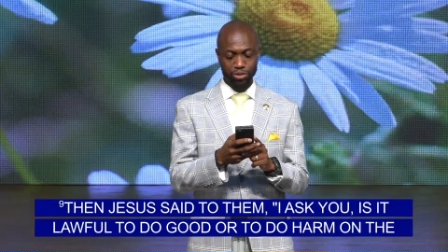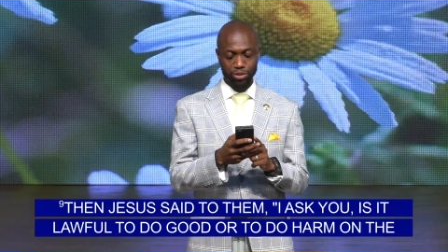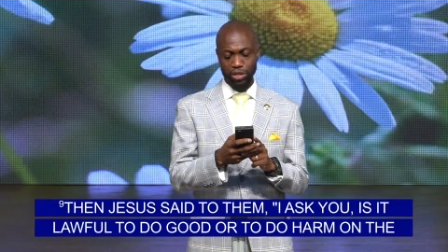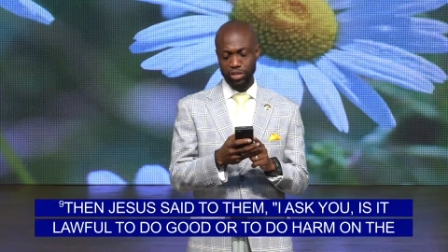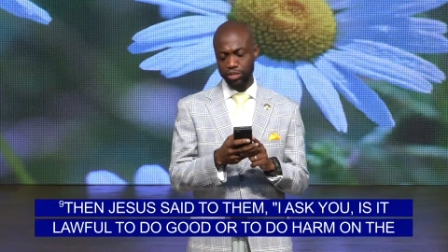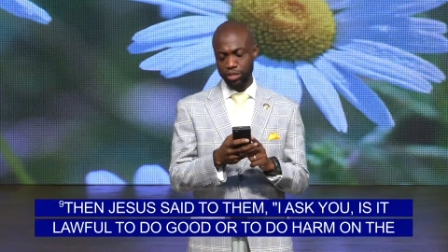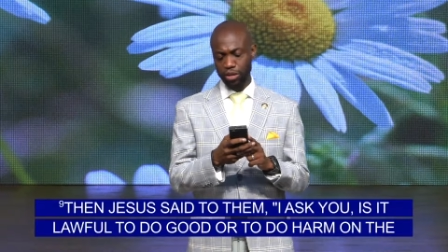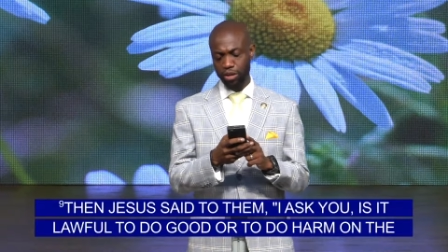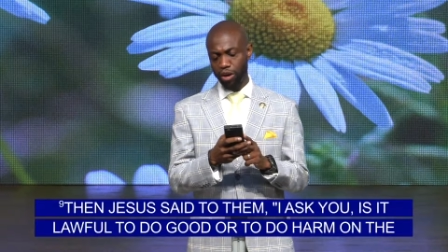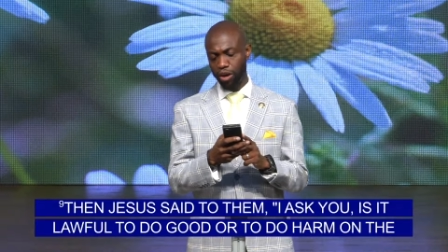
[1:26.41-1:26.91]
is
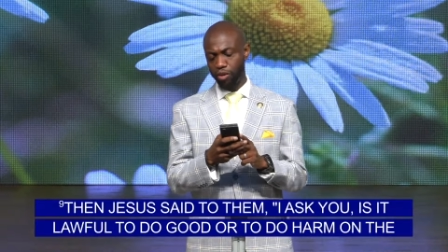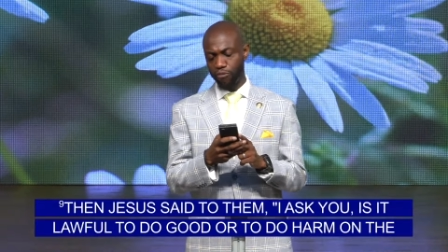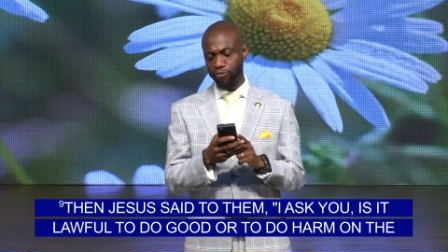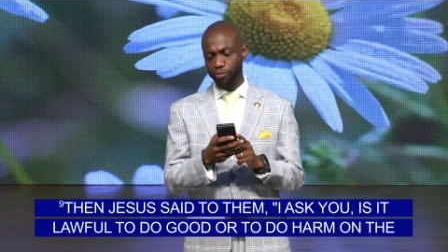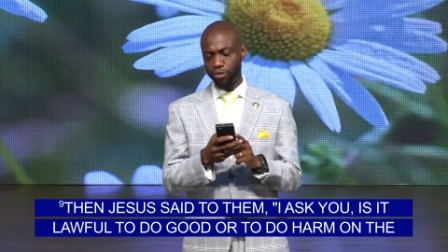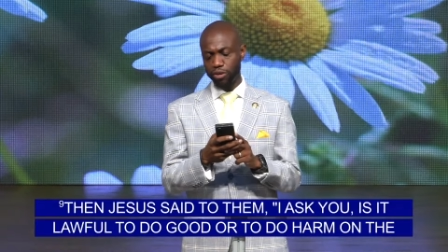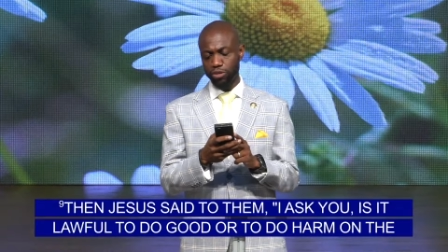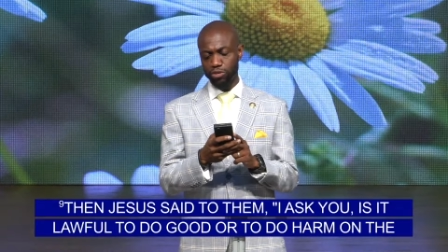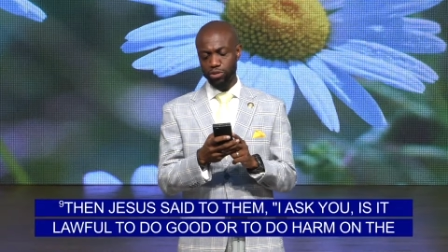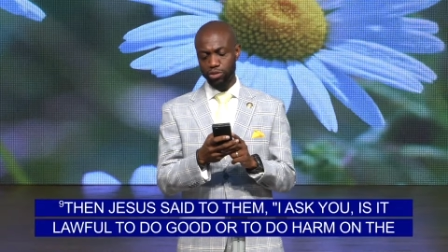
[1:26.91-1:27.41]
it lawful
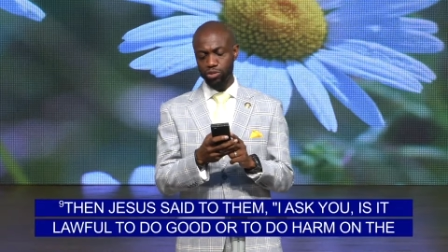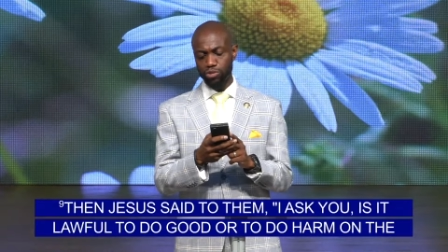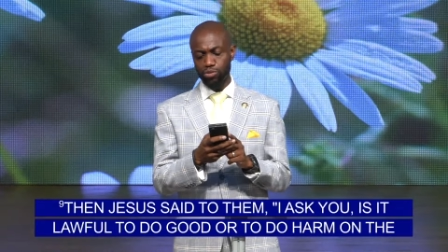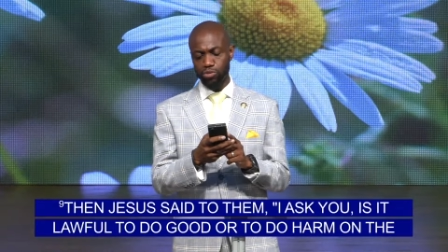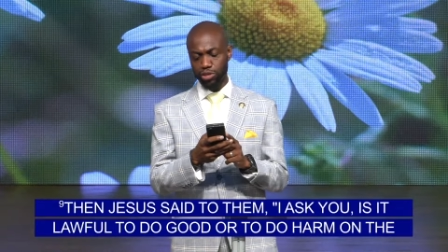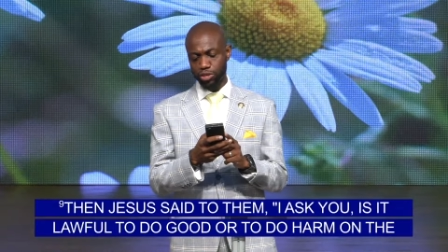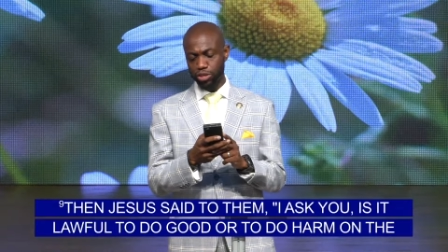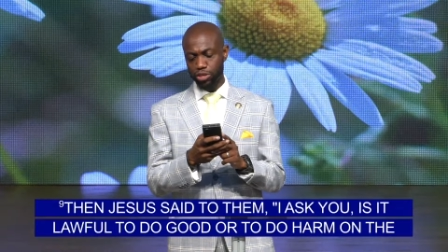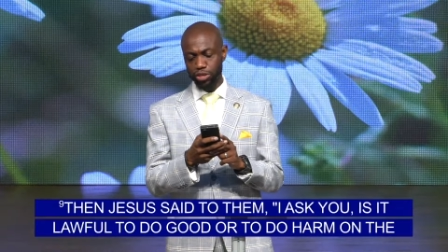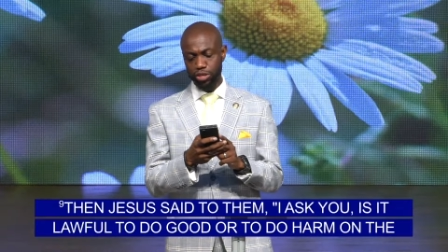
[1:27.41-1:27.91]
to do
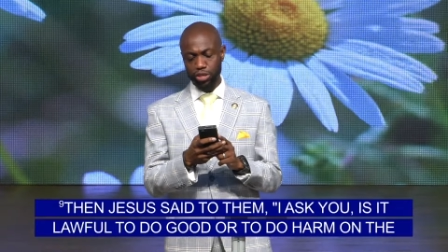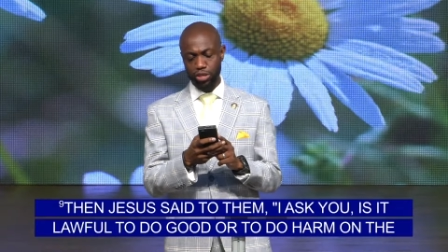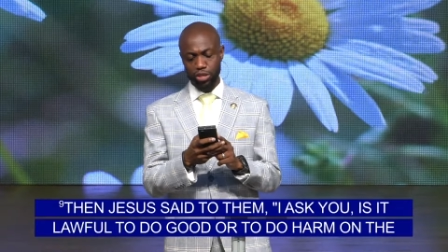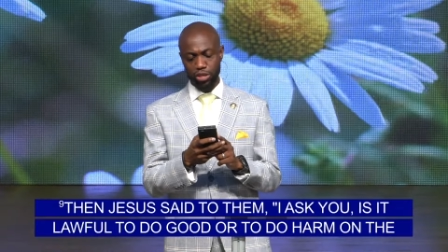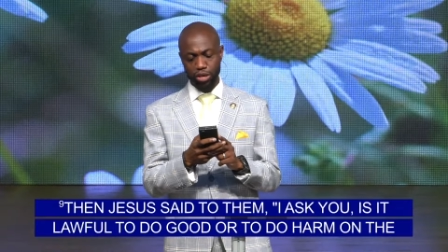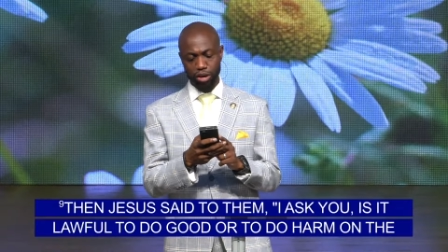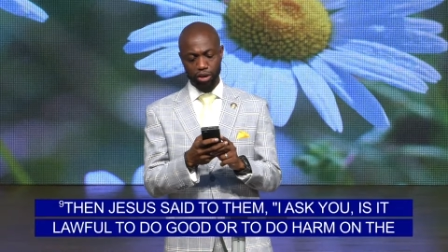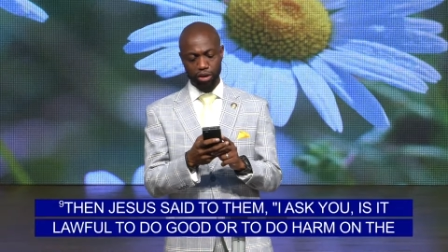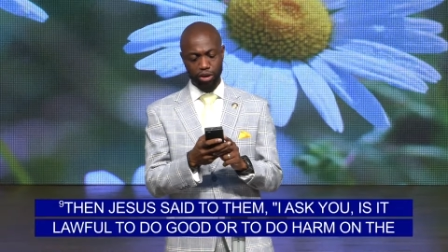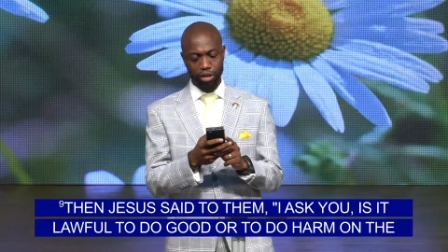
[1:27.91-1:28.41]
good
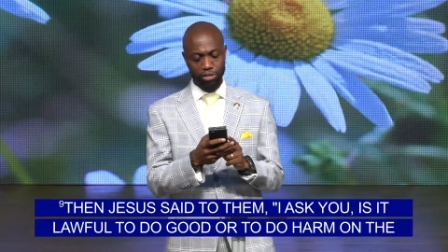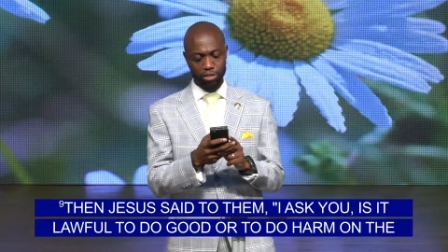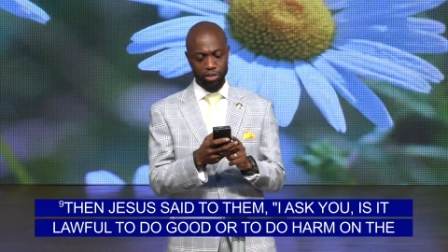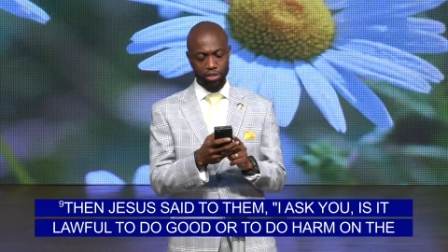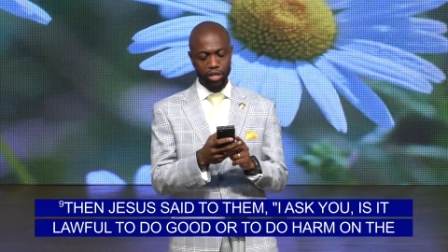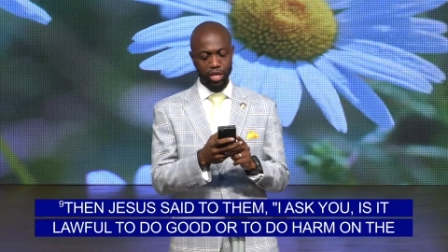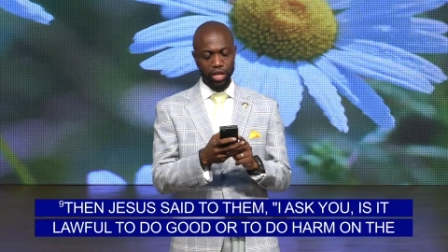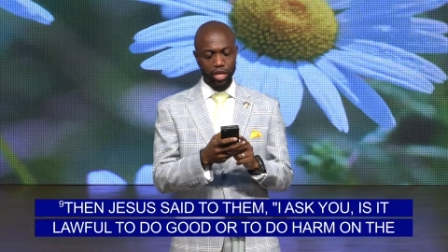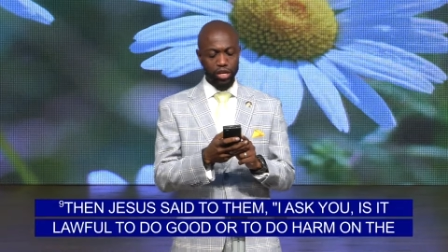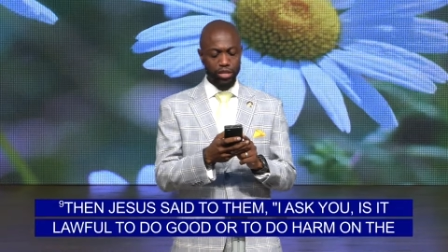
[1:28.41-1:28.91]
or to
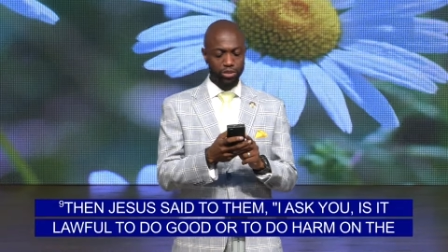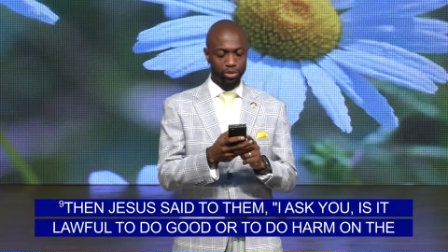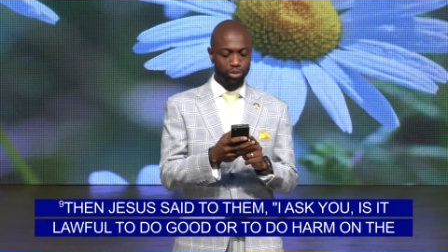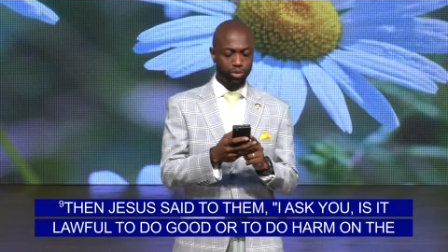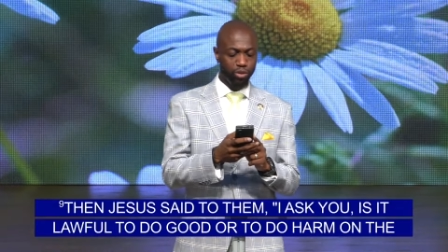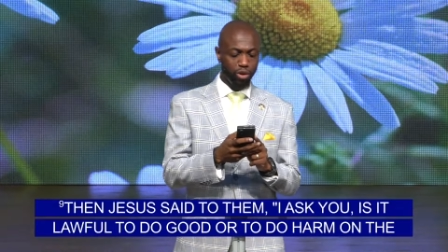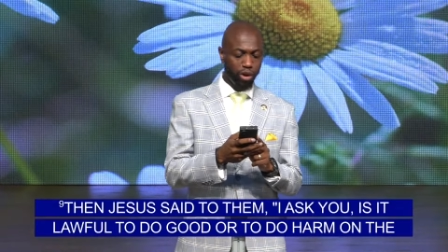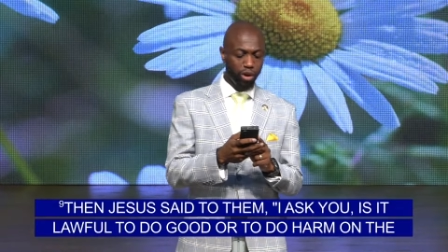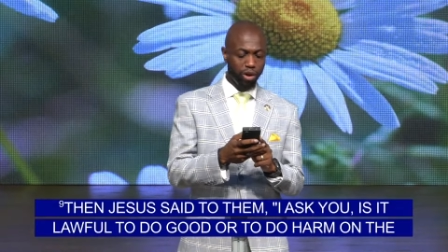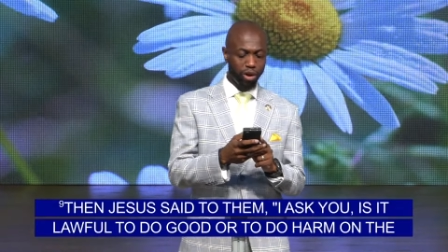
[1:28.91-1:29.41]
do
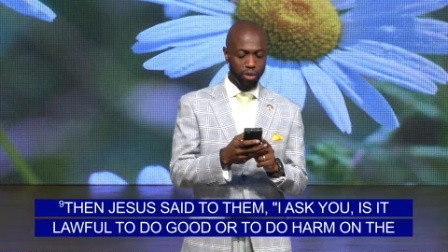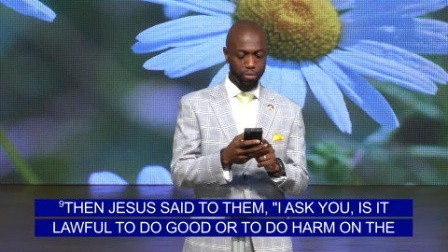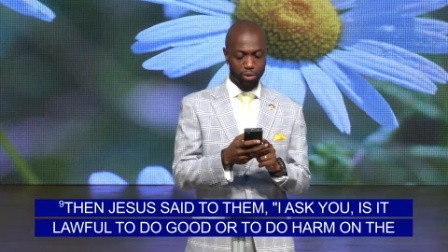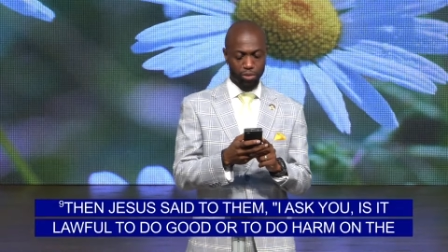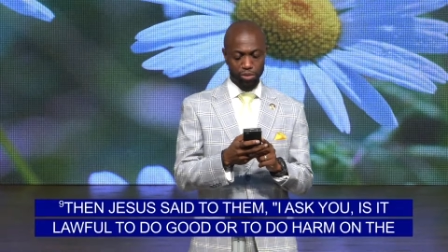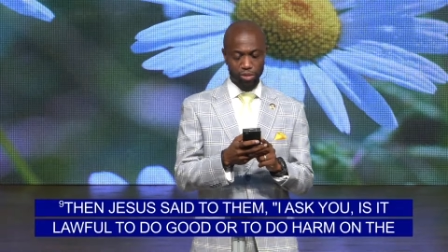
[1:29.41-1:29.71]
harm on the